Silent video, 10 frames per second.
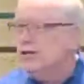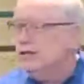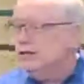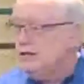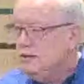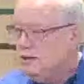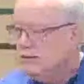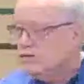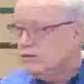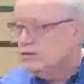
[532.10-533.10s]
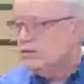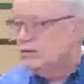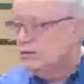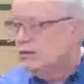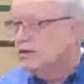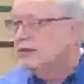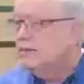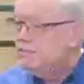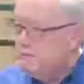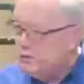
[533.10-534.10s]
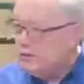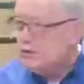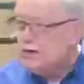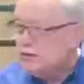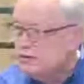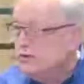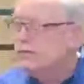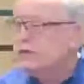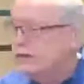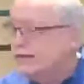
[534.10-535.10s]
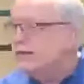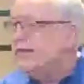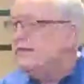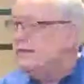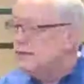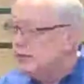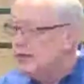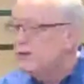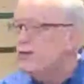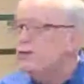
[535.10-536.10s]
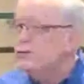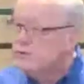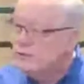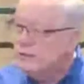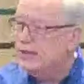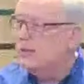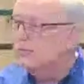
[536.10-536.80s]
and intentional, focused on getting to know them.